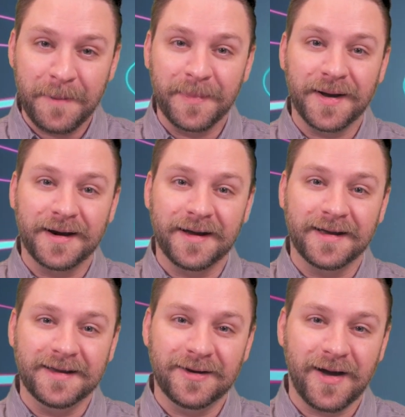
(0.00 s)
But,
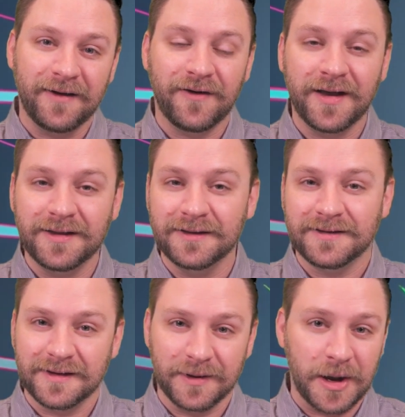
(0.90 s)
I find
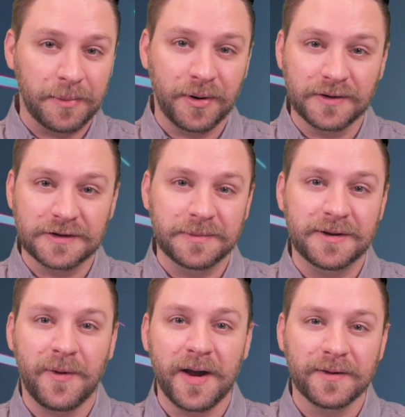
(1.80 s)
this approach to be
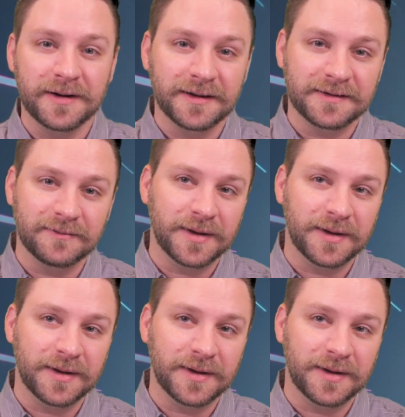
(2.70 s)
quite reductive.